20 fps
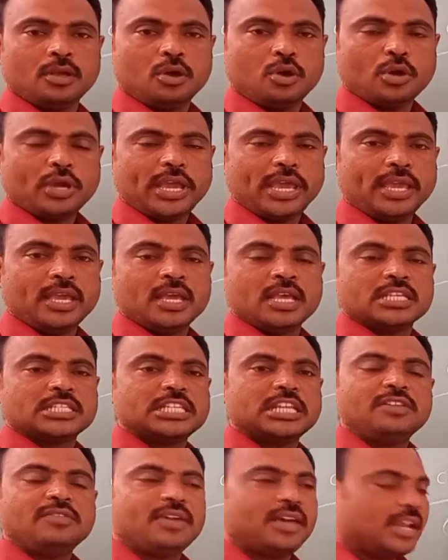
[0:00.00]
Okay,
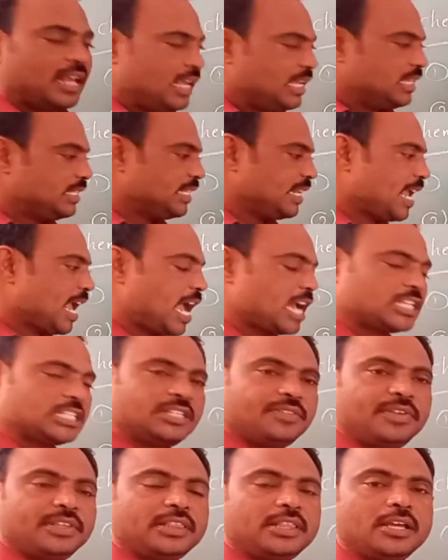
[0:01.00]
silver is
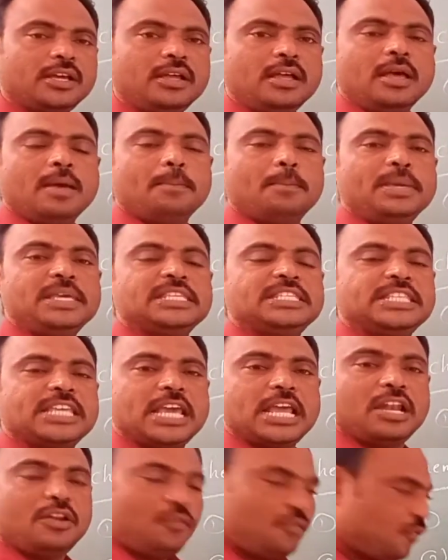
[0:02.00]
reacts with
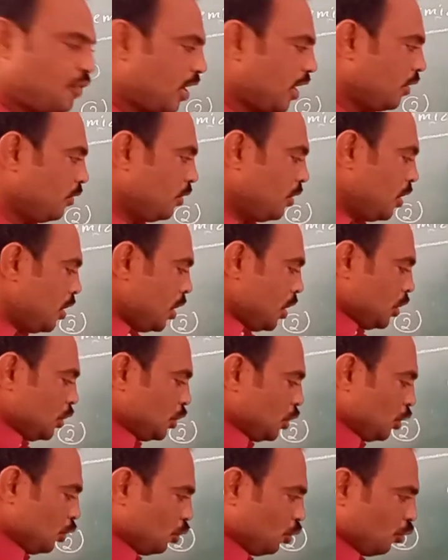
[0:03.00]
PCl5.
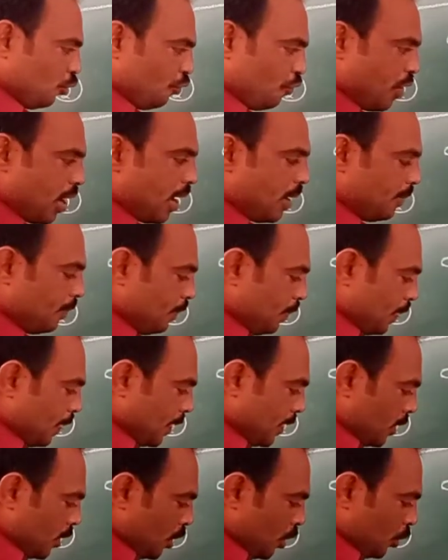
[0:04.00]
So to form
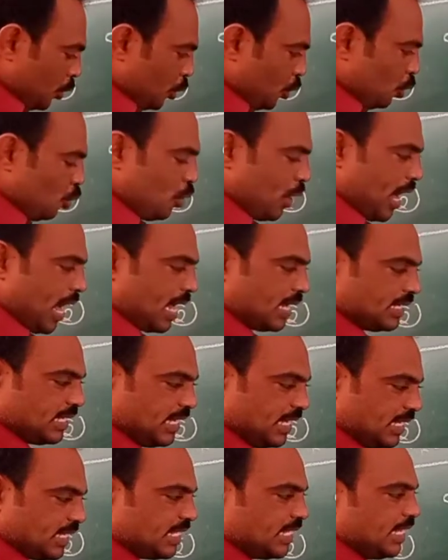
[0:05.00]

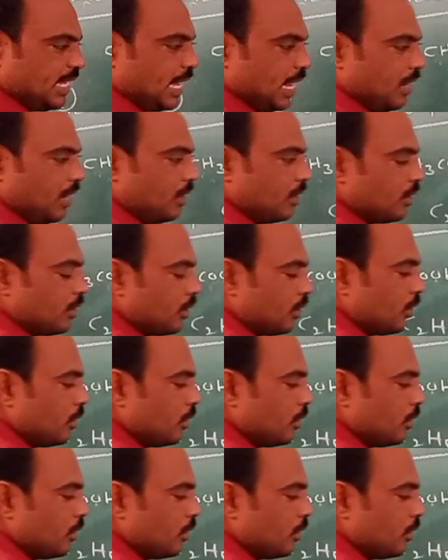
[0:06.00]
2AgCl.